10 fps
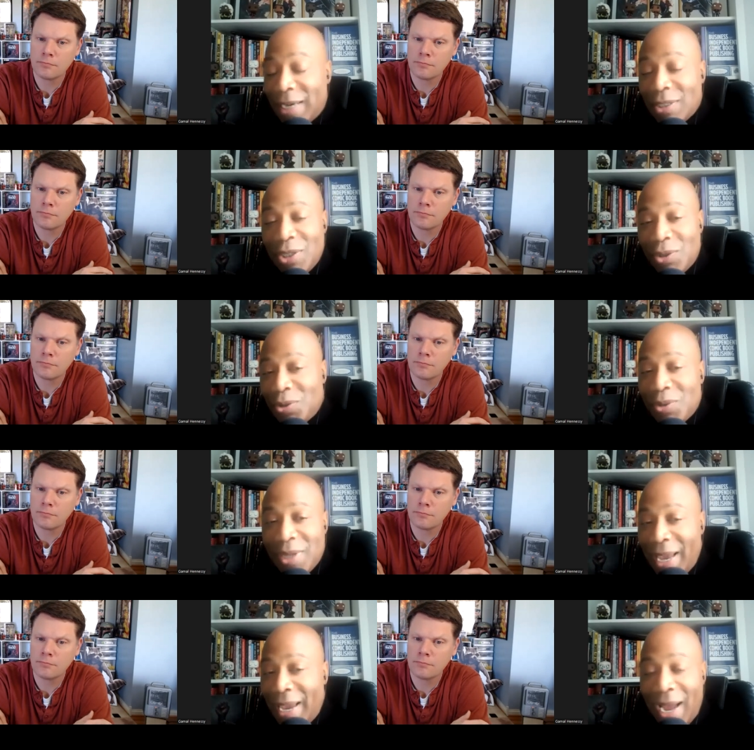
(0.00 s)
Speaker 1: to actually
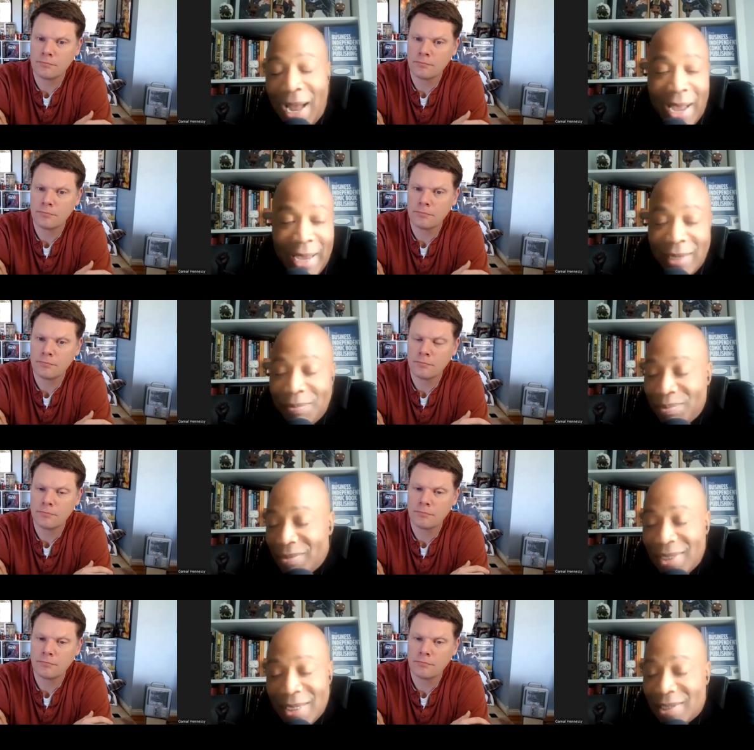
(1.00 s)
use AI
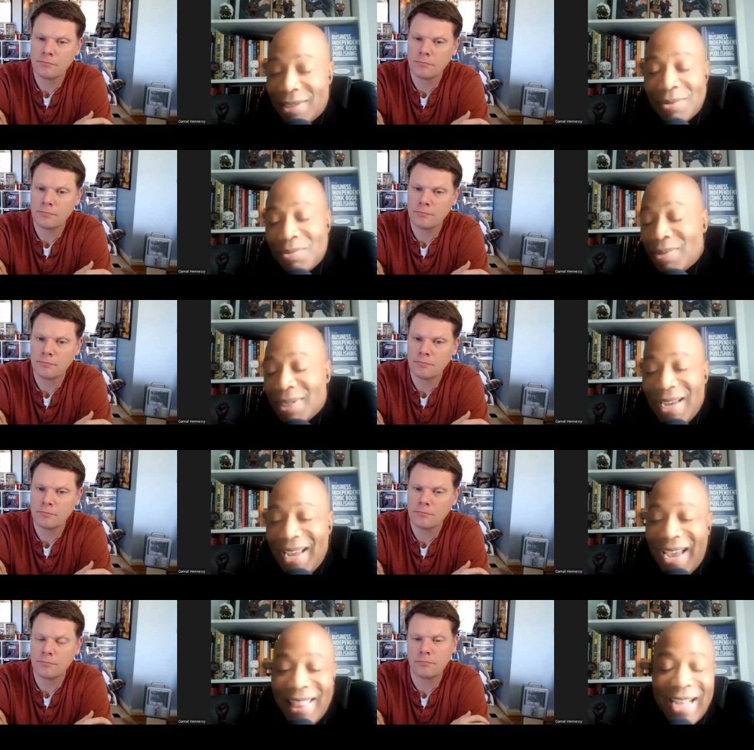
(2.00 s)
systems.
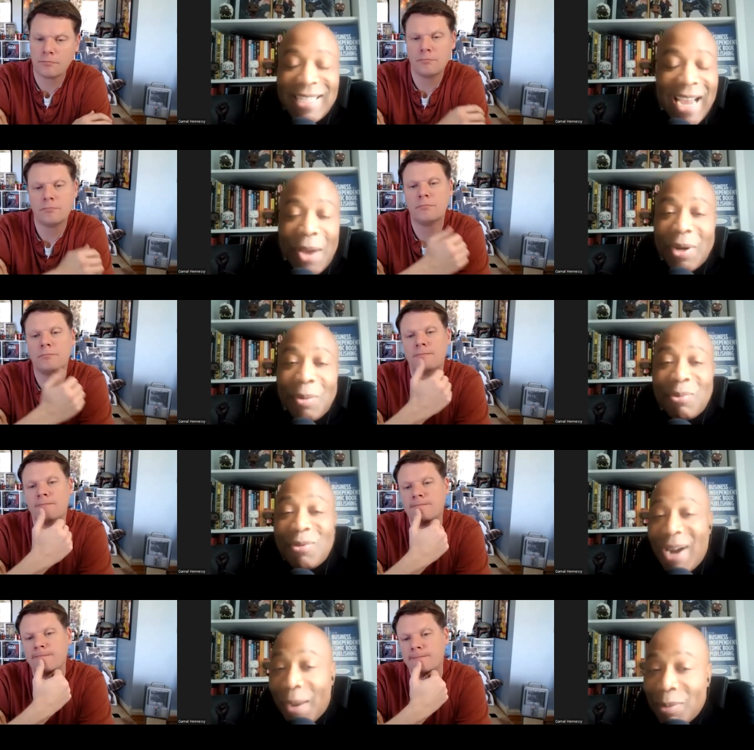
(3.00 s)
And that's how it'll
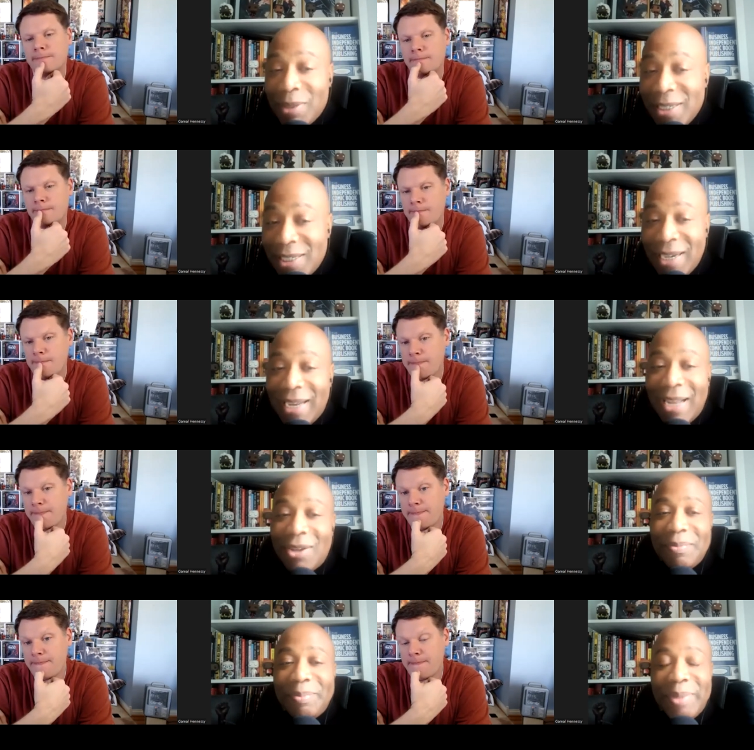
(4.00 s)
probably shake
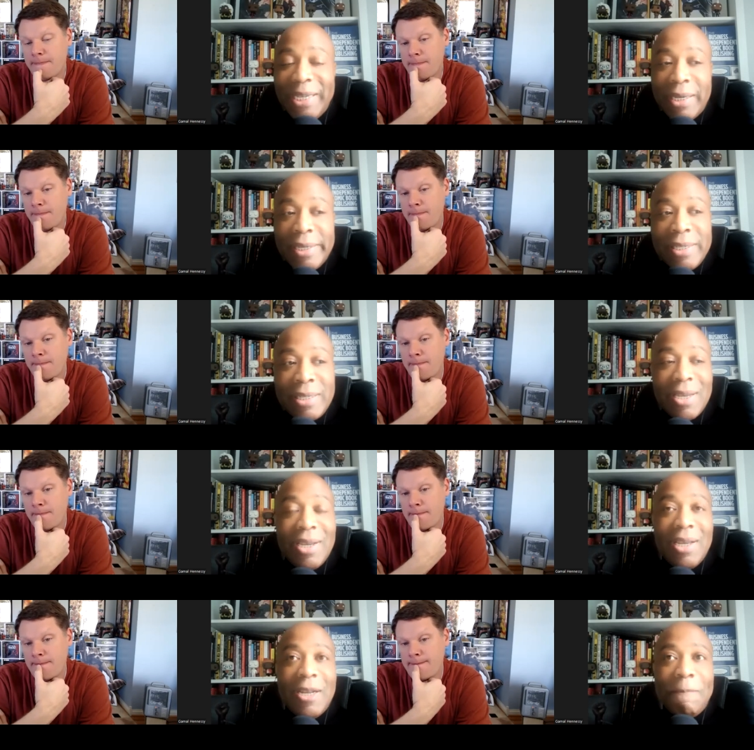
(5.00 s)
out because
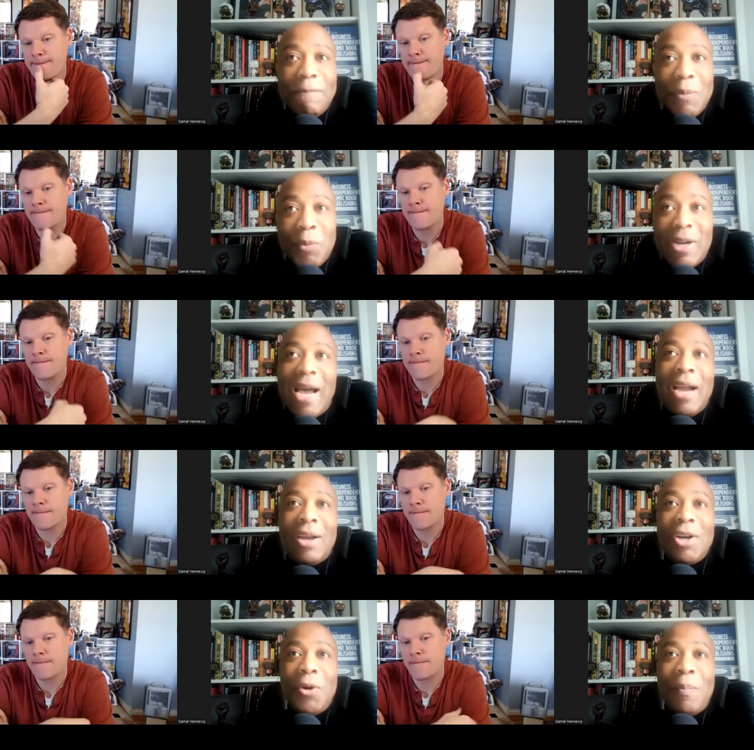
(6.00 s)
we're
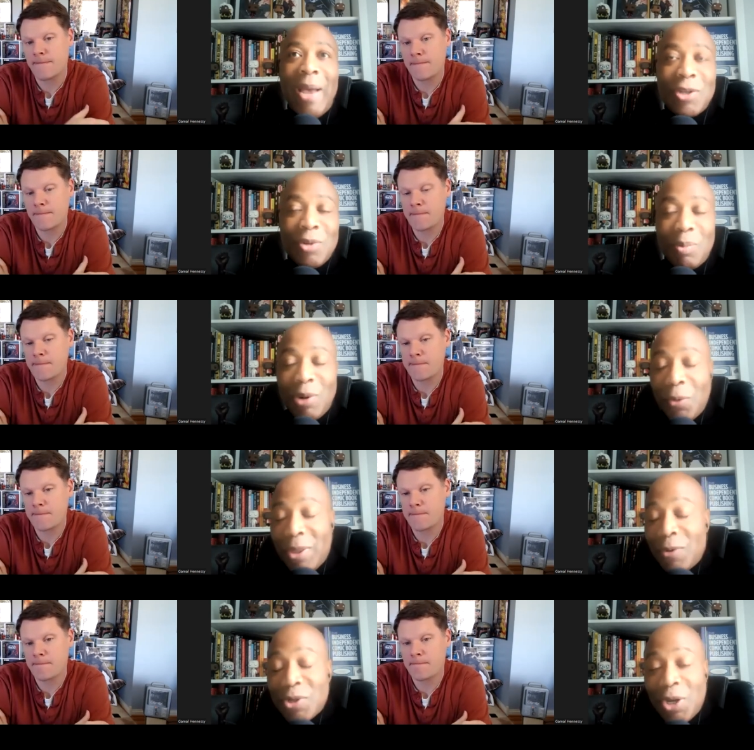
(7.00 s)
not going to go back to a point
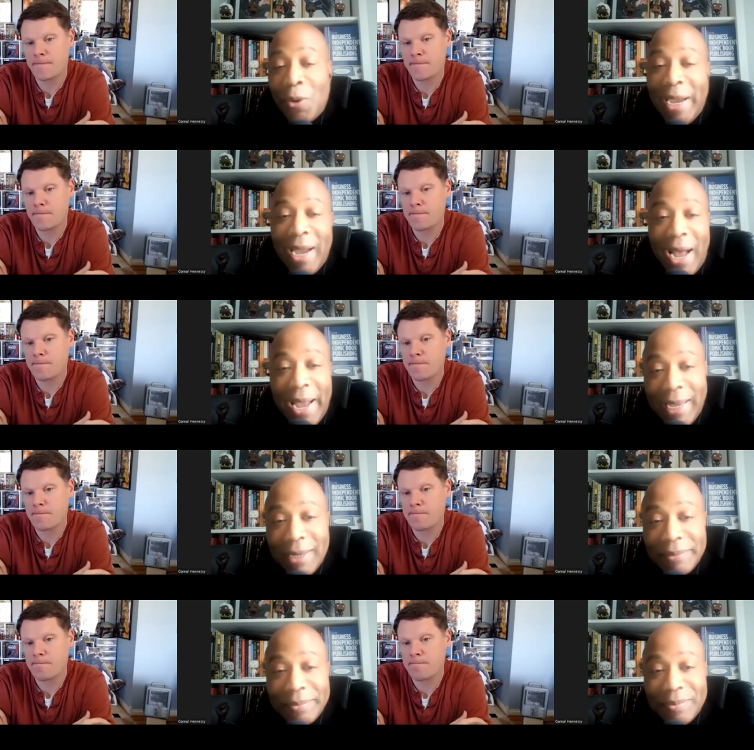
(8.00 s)
where there was no AI.
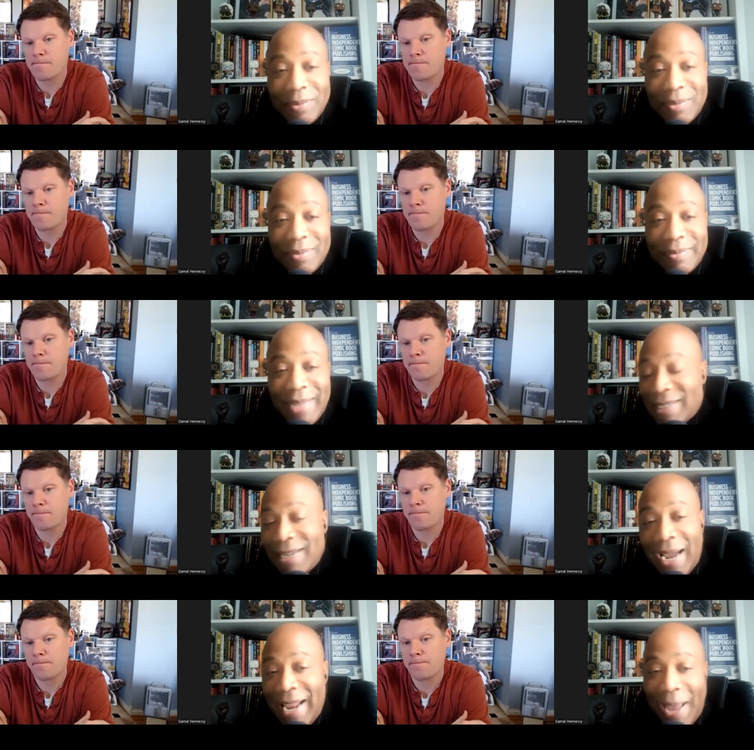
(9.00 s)

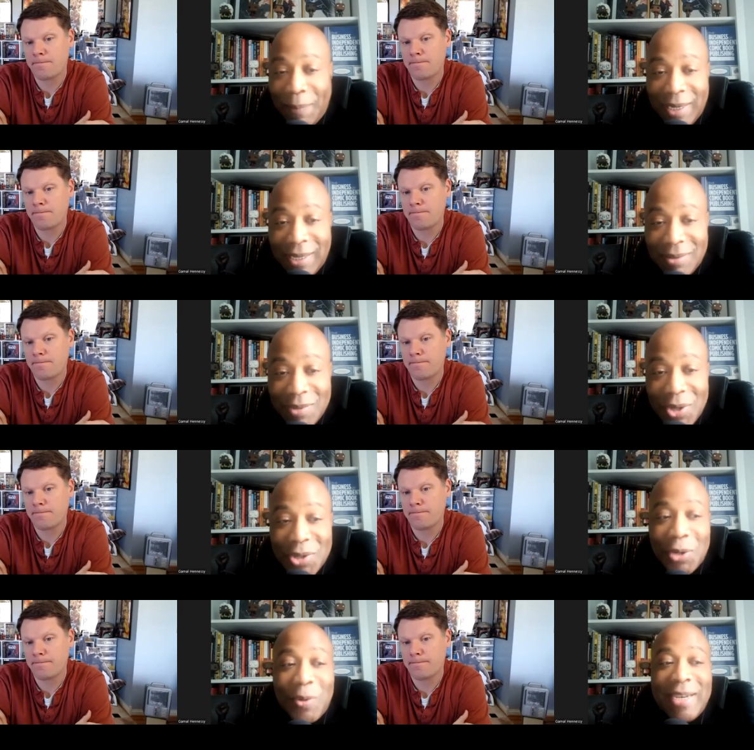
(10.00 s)
That's not happening.
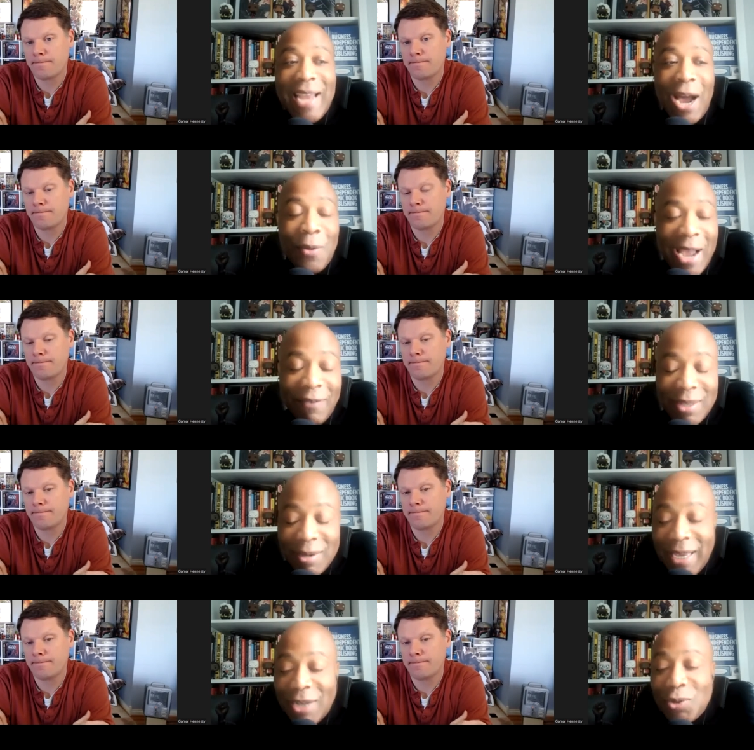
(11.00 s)
So we now have
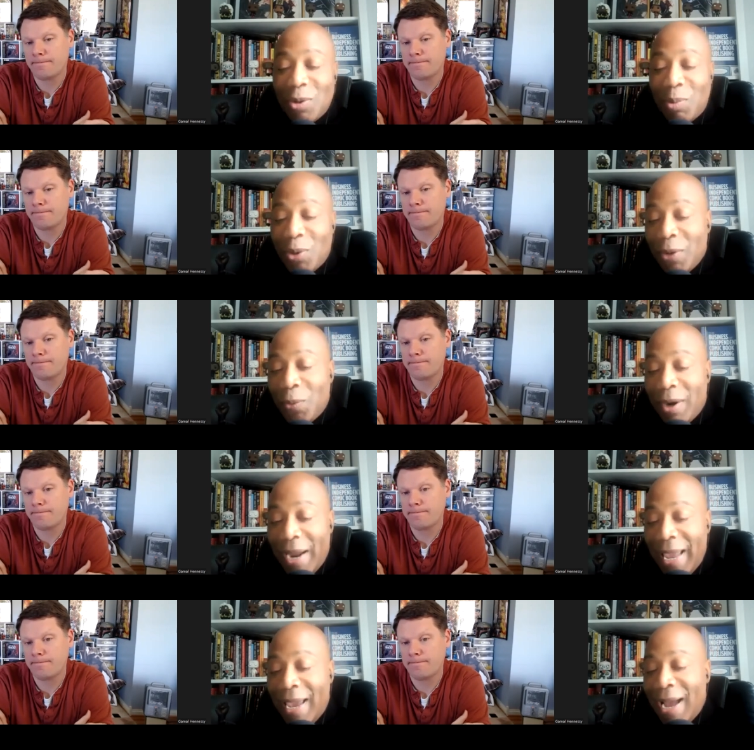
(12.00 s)
to get to a point
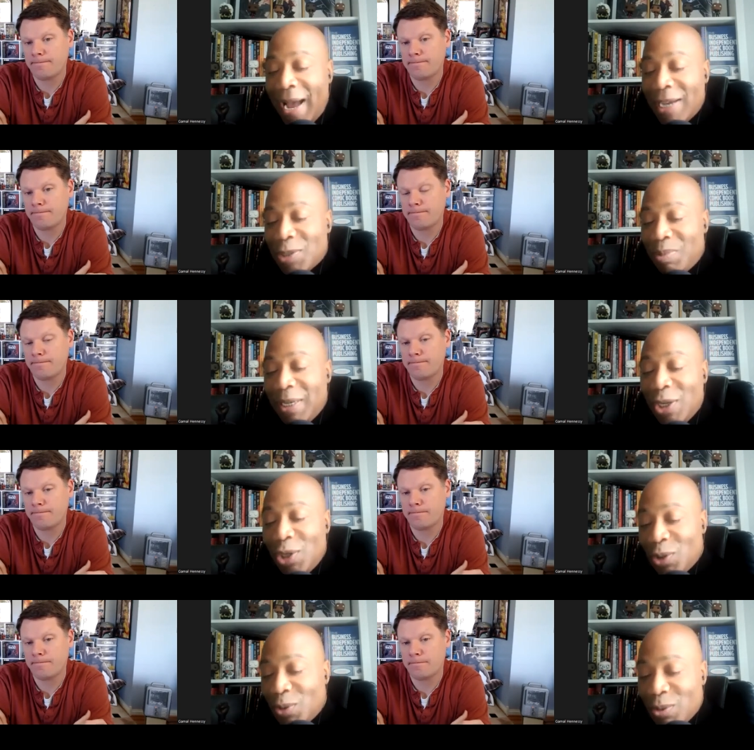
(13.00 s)
where AI is
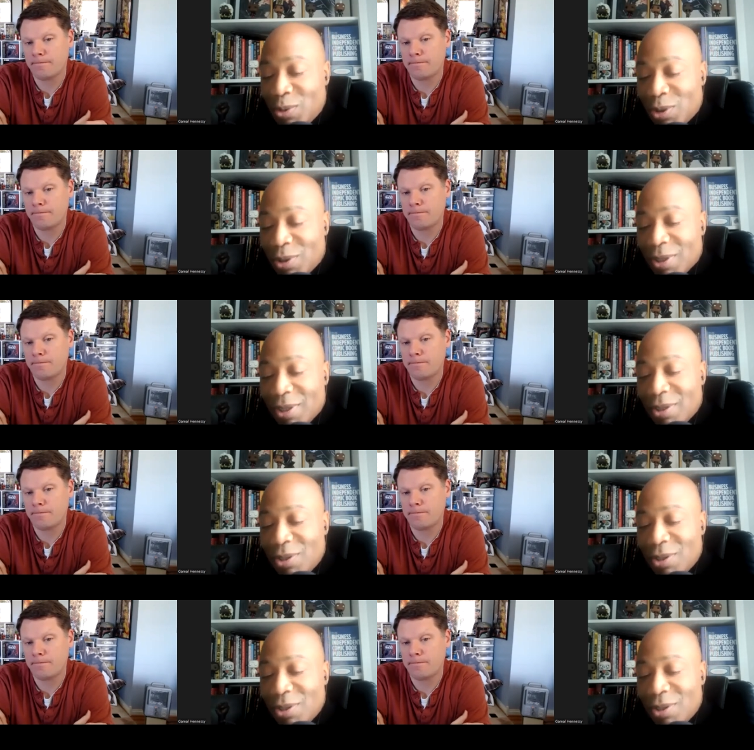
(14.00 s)
being used